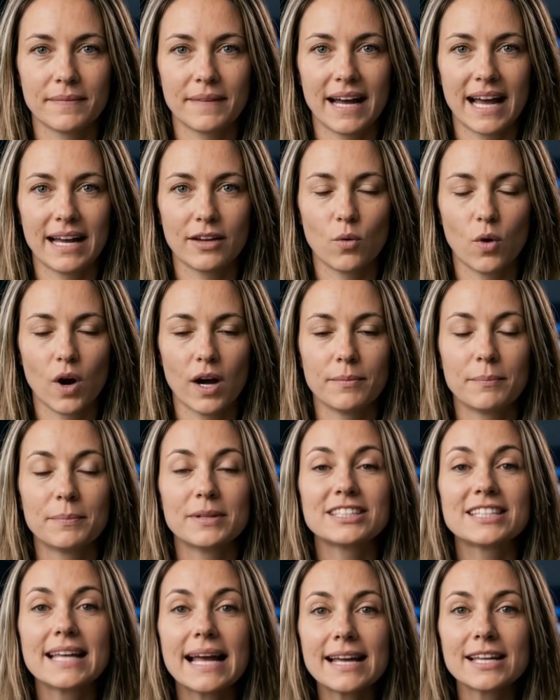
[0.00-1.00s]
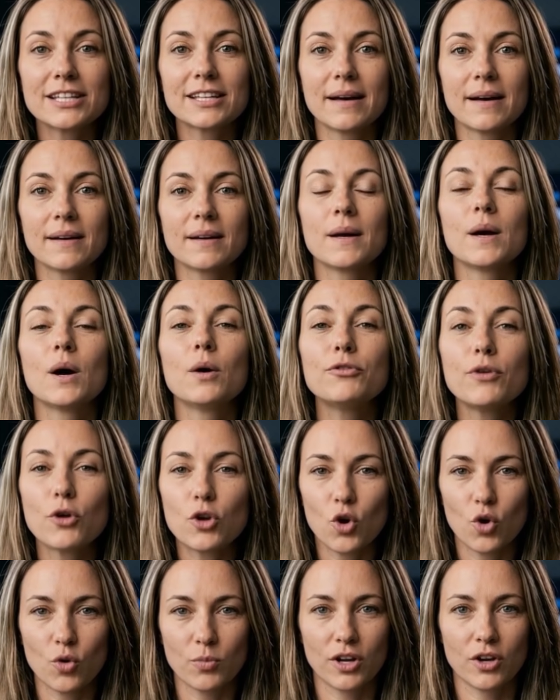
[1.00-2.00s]
At 1% of
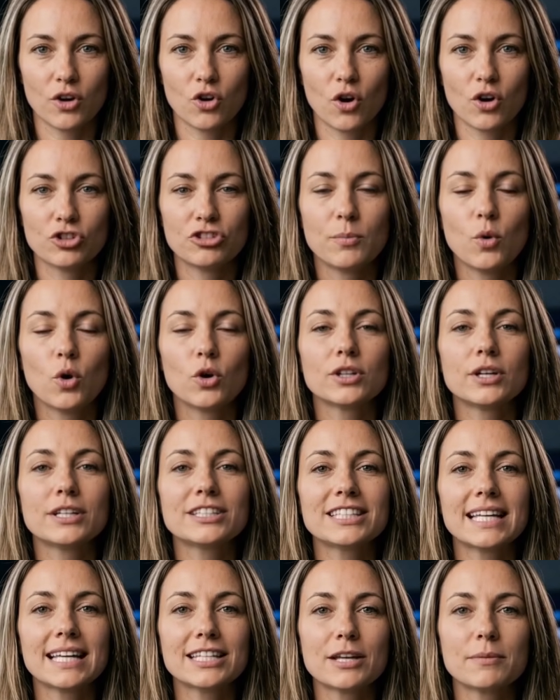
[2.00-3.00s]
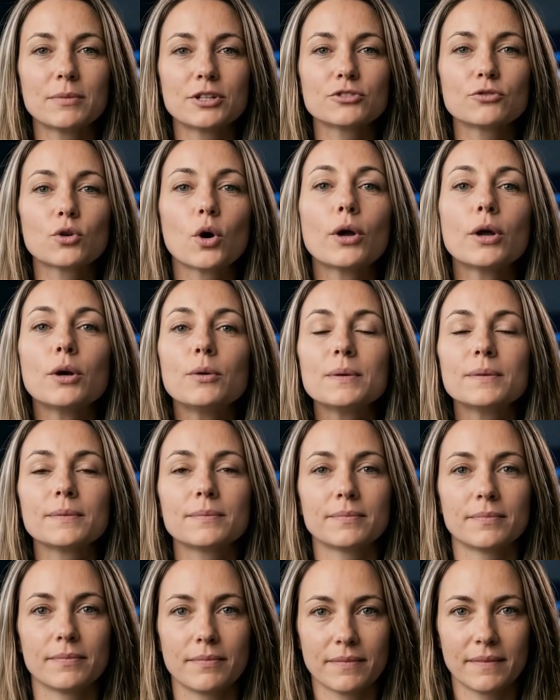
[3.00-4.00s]
global cross-border settlement volume,
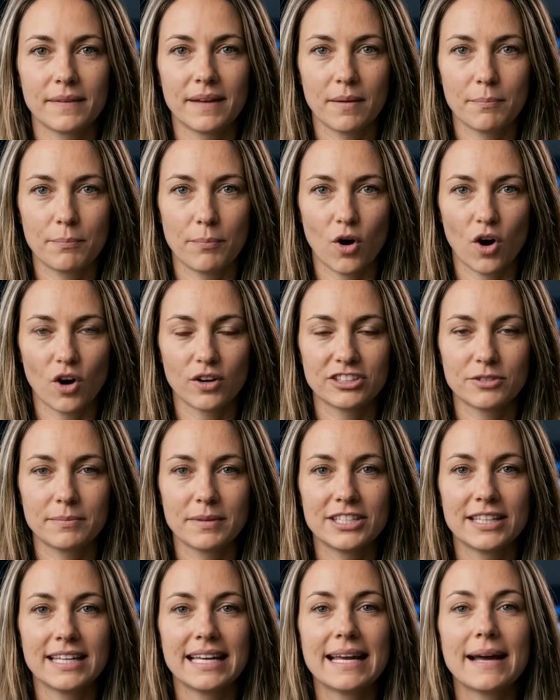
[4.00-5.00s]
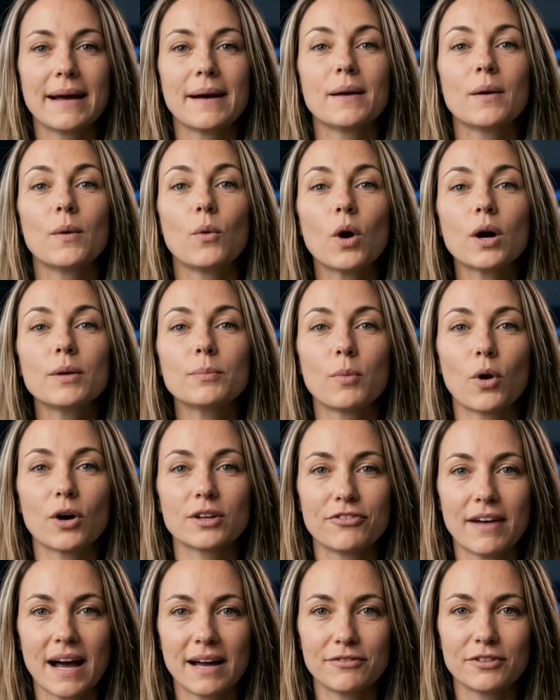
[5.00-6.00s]
approximately
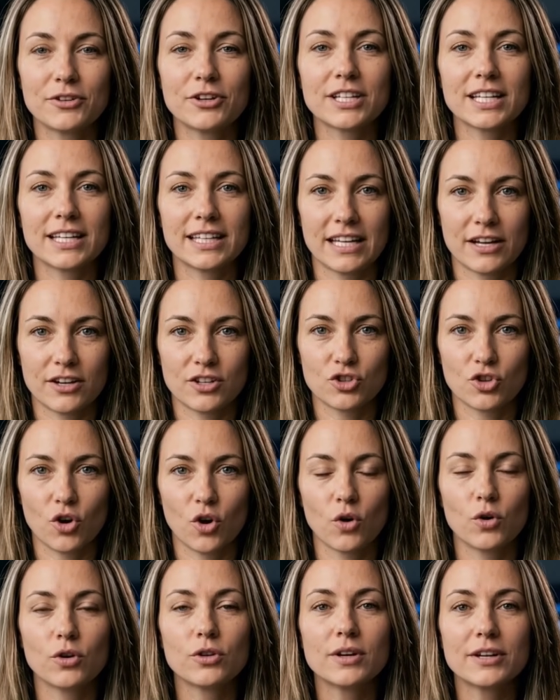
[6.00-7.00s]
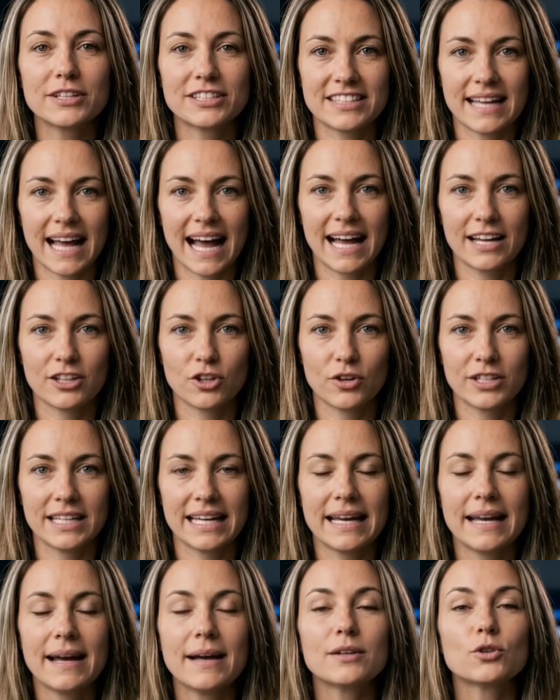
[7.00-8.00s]
$1.5 trillion
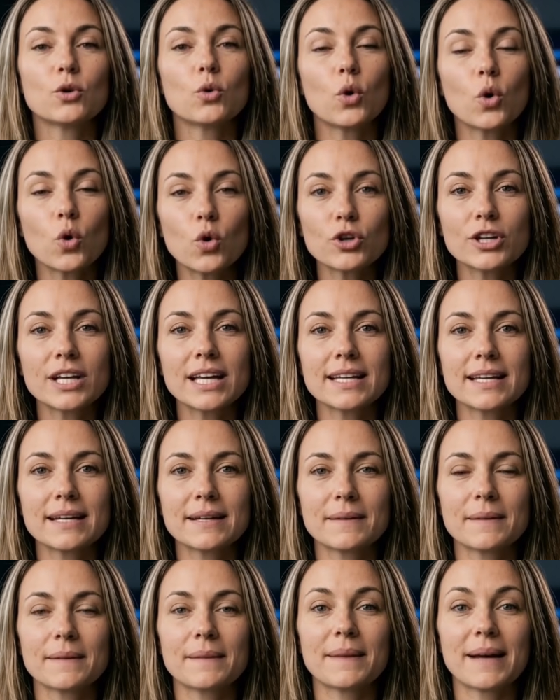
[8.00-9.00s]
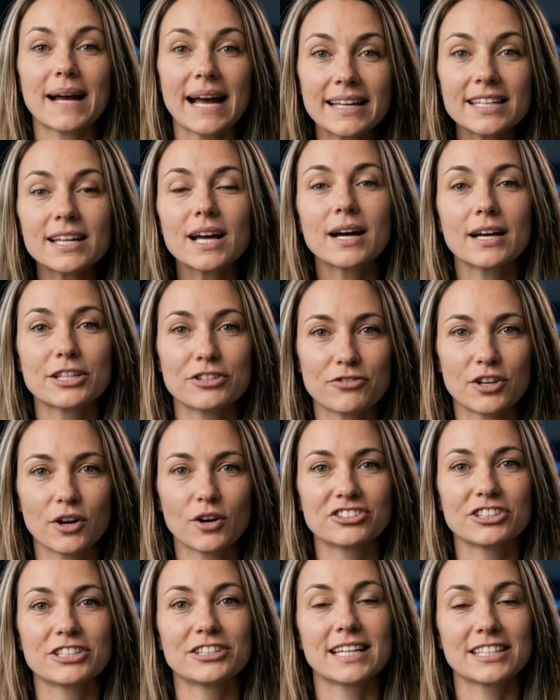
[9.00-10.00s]
annually through ODL at current
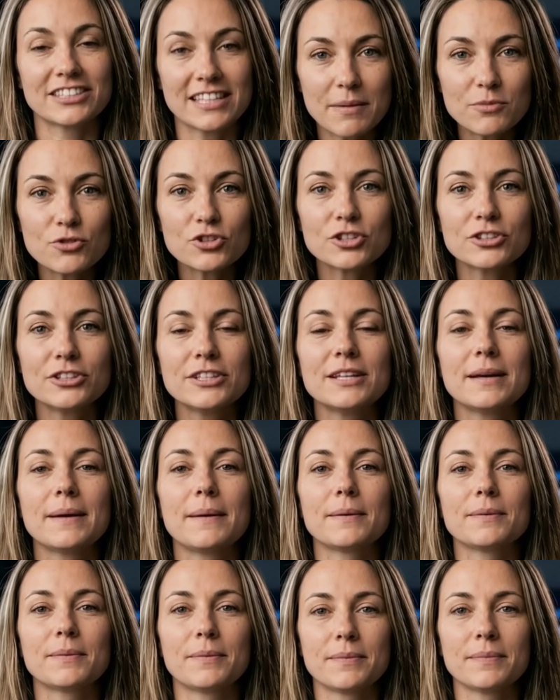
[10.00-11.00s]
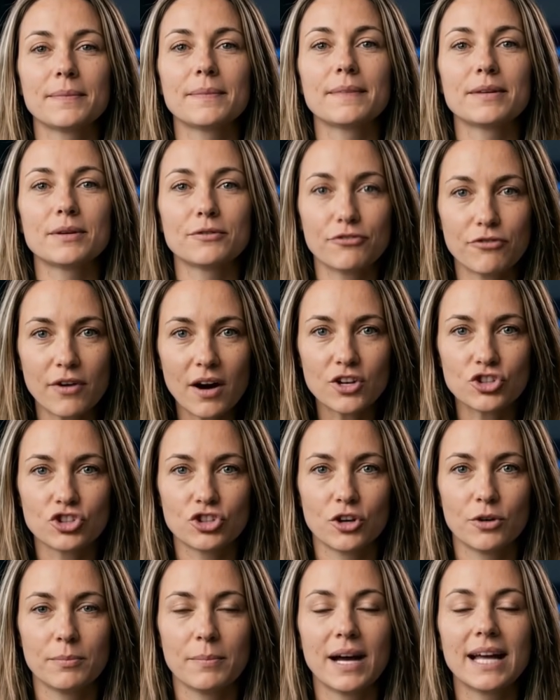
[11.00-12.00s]
velocity assumptions, the
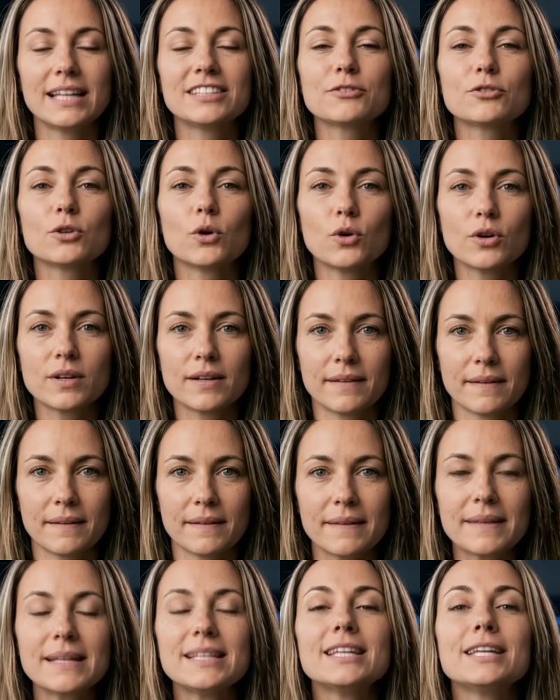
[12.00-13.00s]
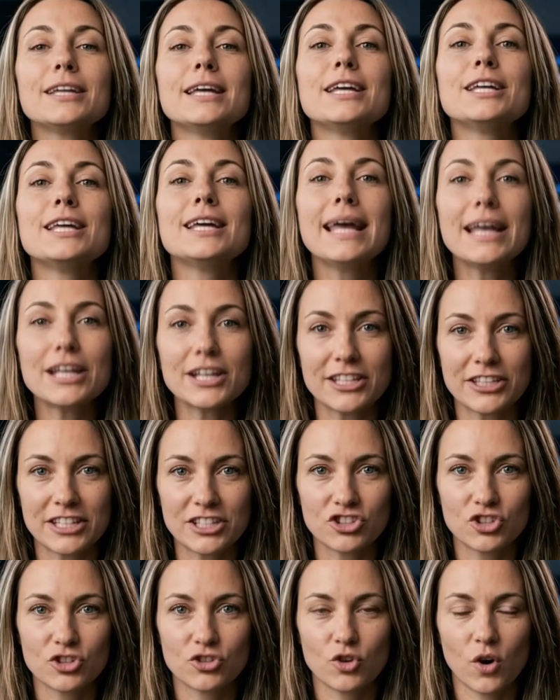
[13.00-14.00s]
functional price floor is in the
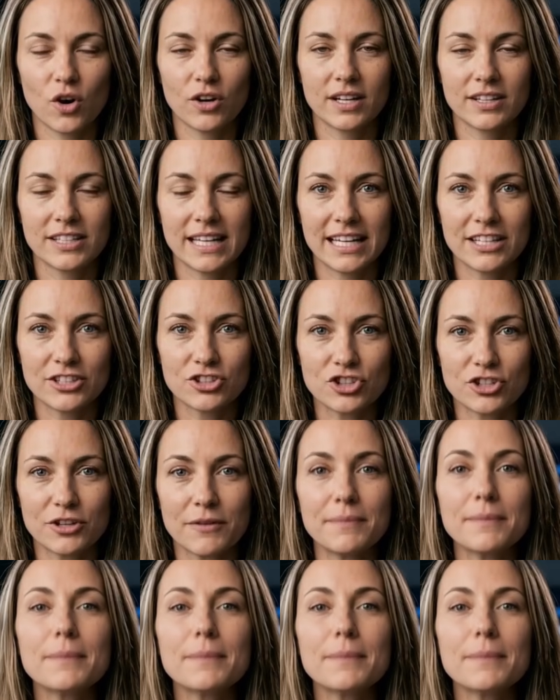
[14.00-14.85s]
single-digit dollar range.